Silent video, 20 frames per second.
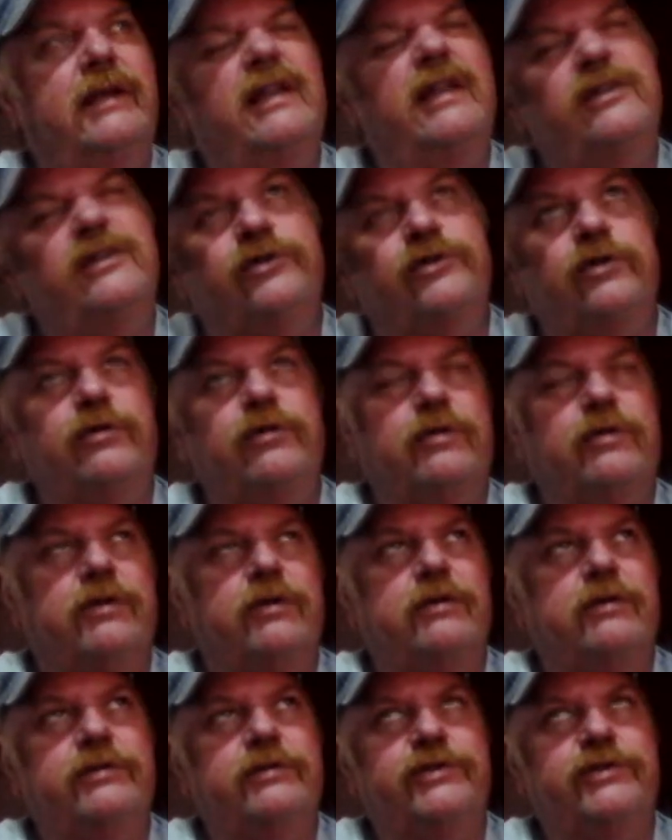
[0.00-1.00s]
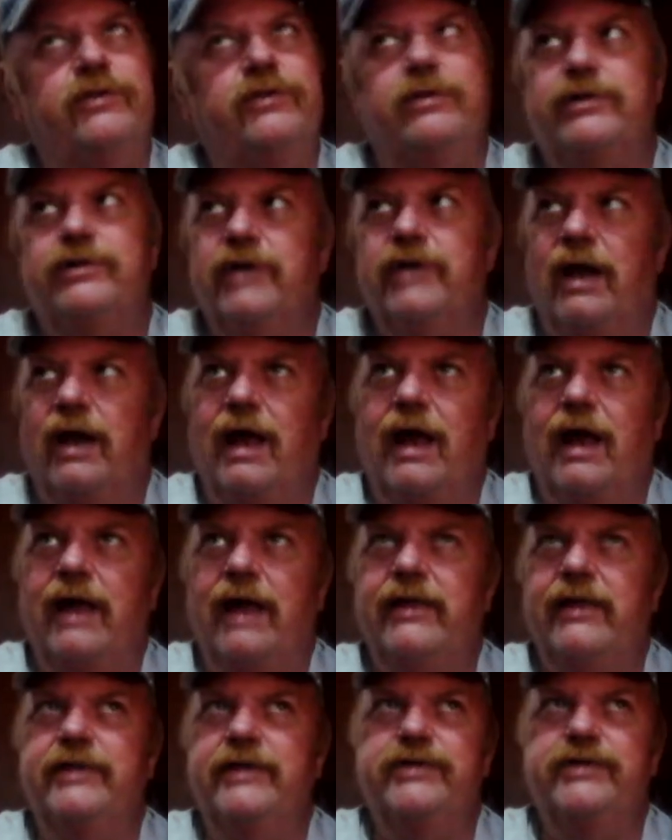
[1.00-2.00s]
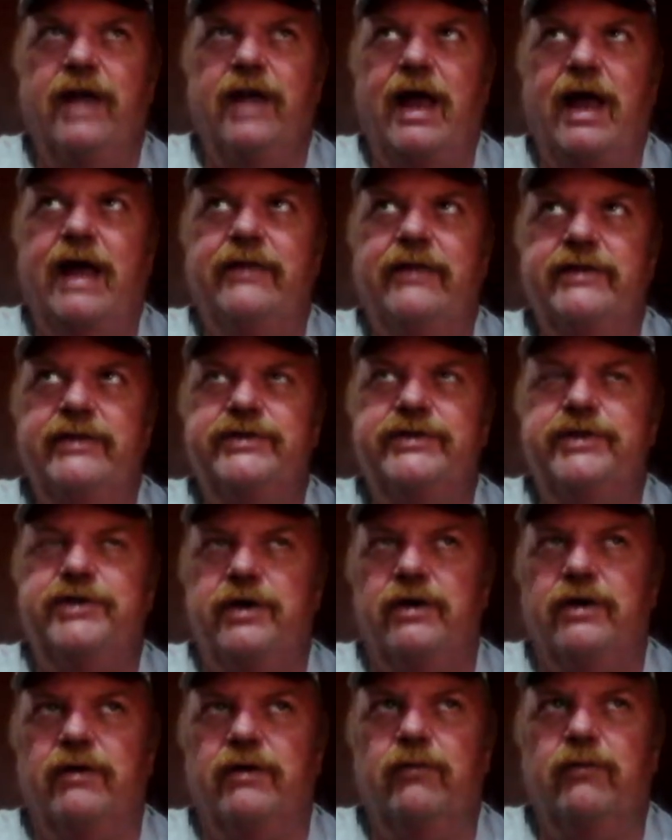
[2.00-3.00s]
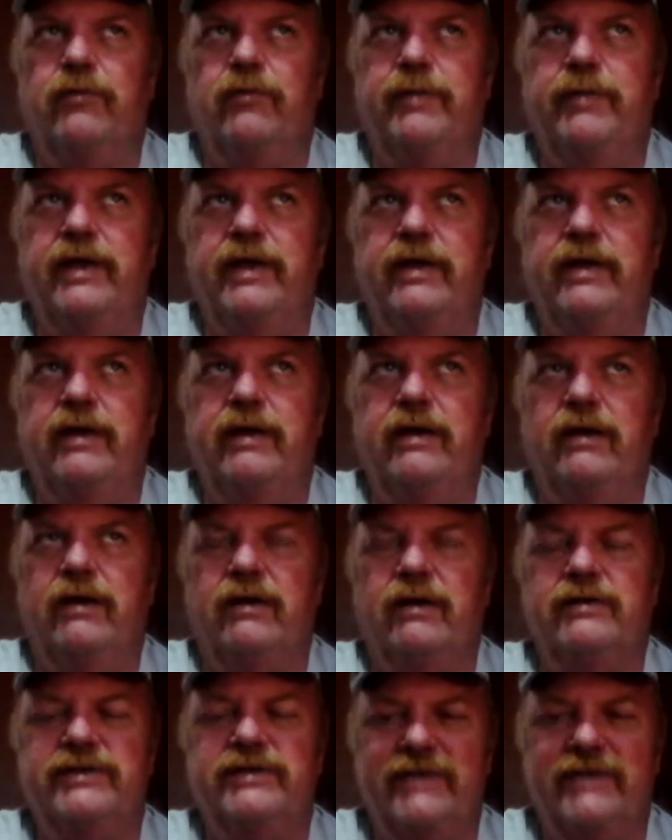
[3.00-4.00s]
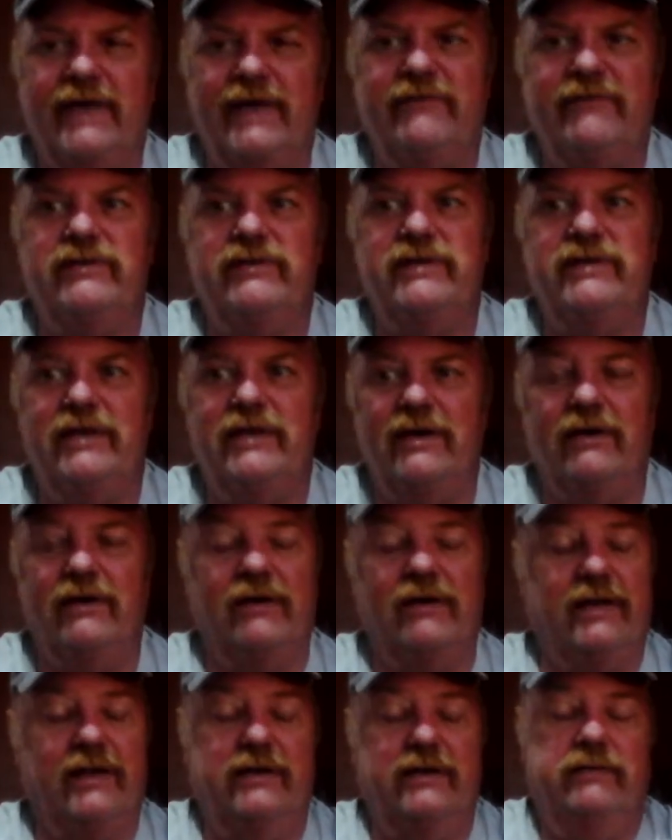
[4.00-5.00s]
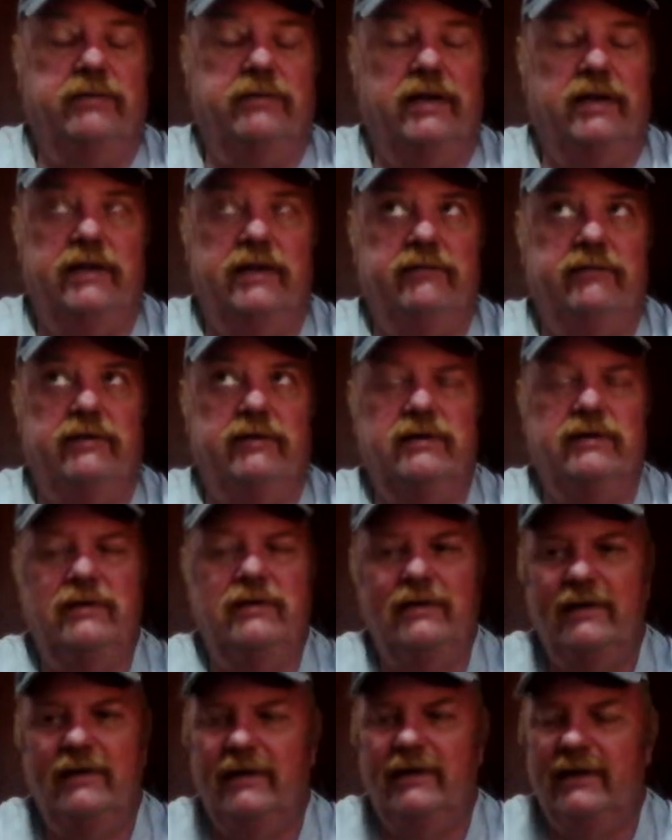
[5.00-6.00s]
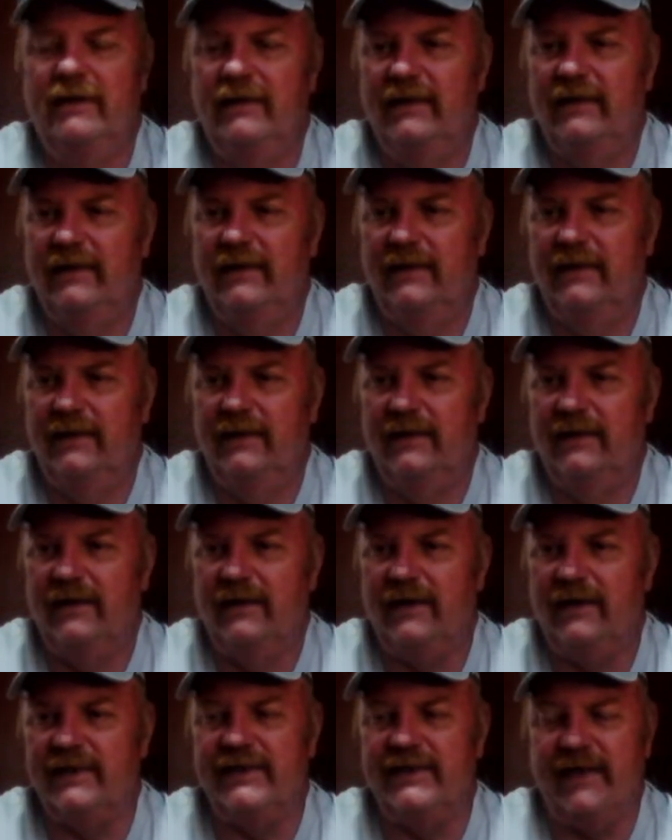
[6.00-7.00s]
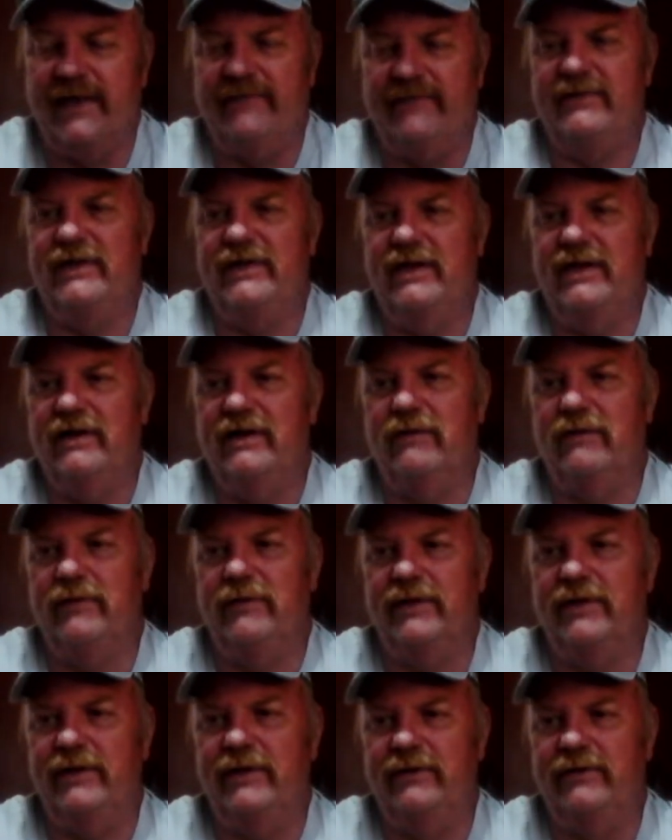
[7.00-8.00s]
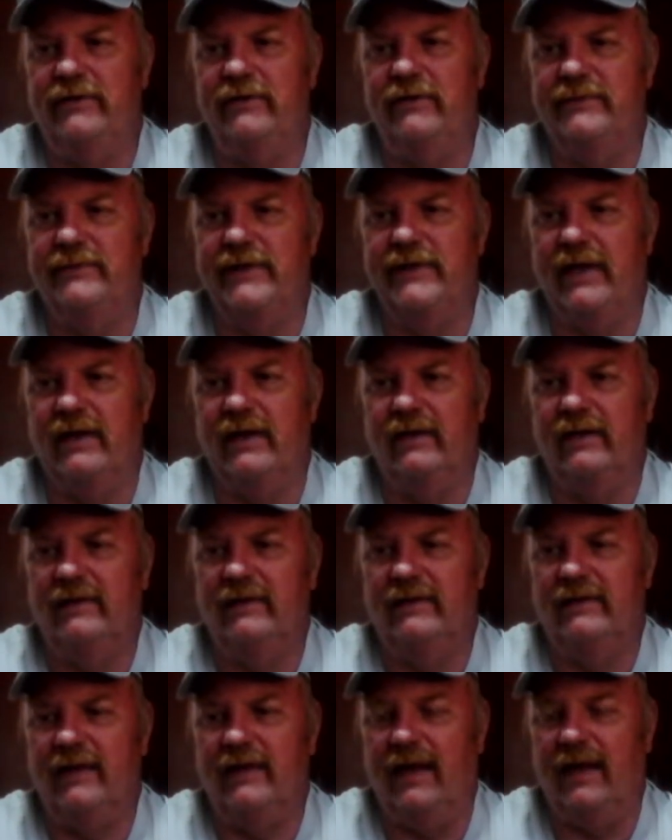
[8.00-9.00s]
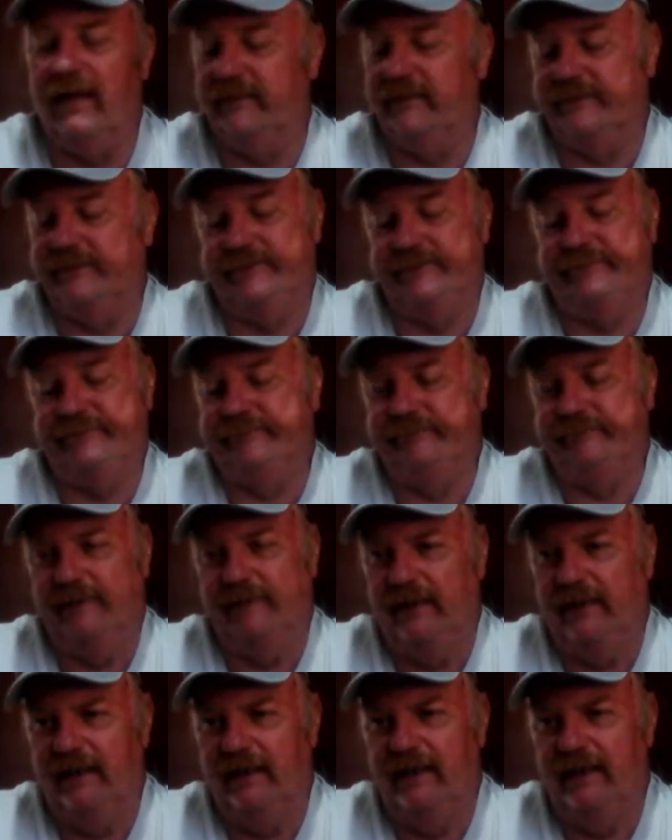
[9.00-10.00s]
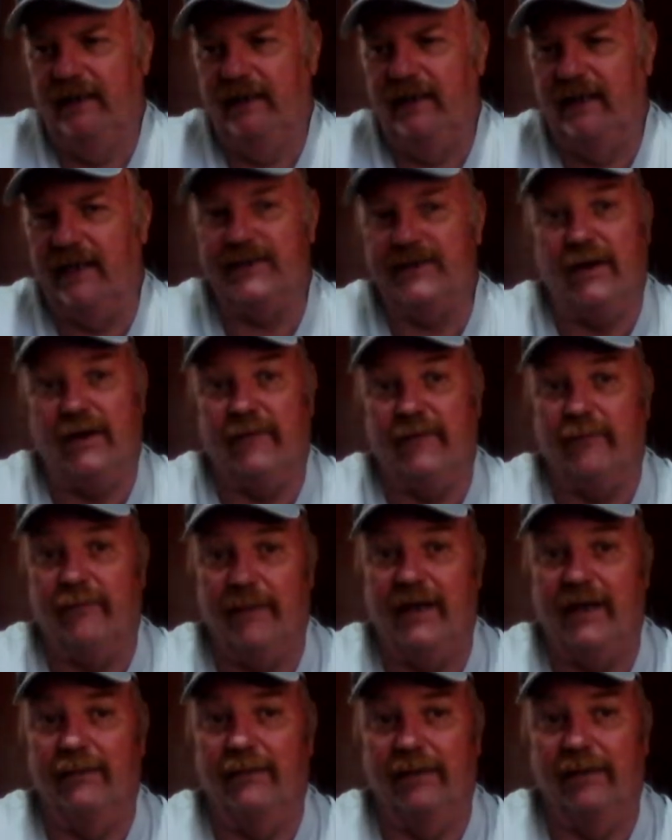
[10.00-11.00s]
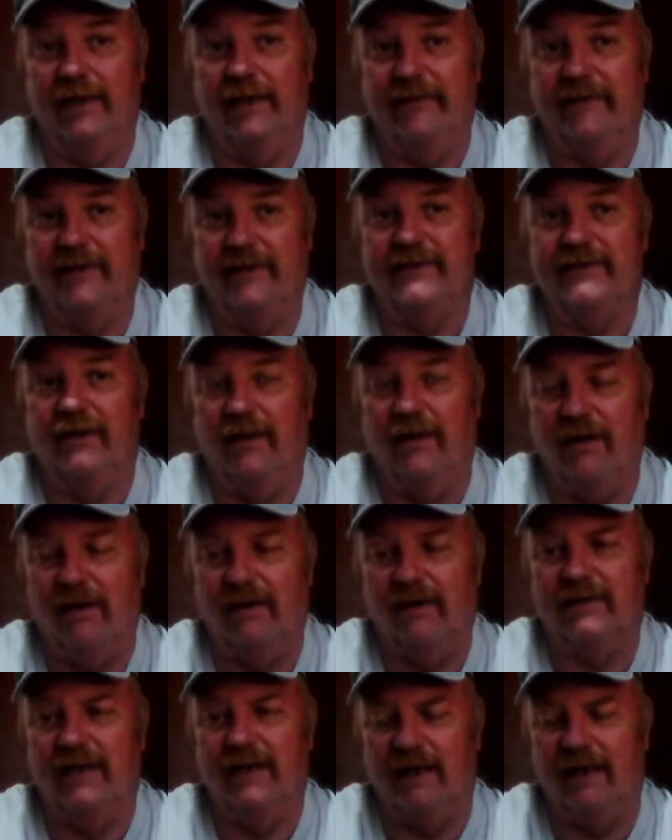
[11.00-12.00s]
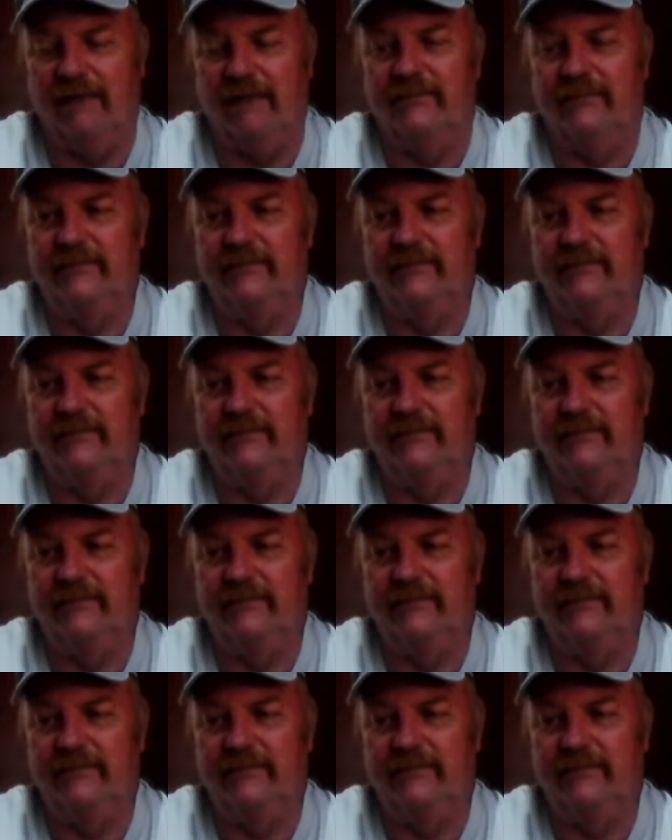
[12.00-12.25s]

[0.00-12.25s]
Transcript: June or July. I think July of this year will be our 7th year. Can you believe it? Our 7th year with the YouTube channel. That's hard for me to believe. That's a long time.